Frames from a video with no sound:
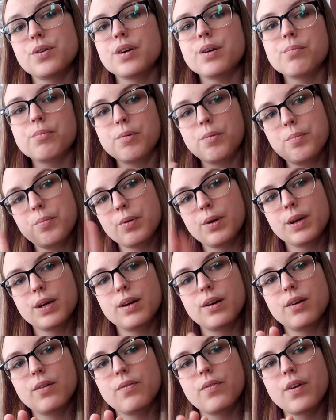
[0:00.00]
and I'm going to be putting it
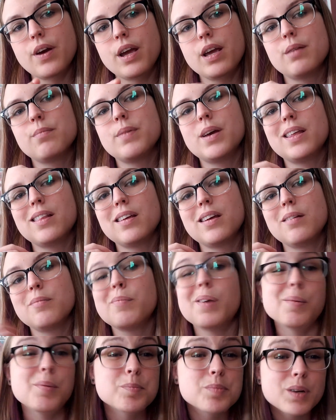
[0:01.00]
in a frame and then
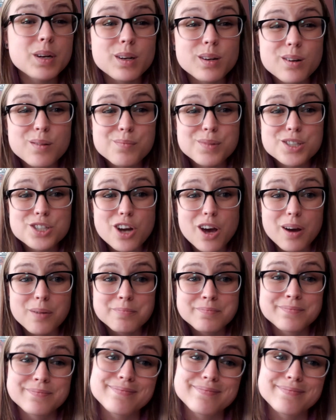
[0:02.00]
maybe putting it on my shop.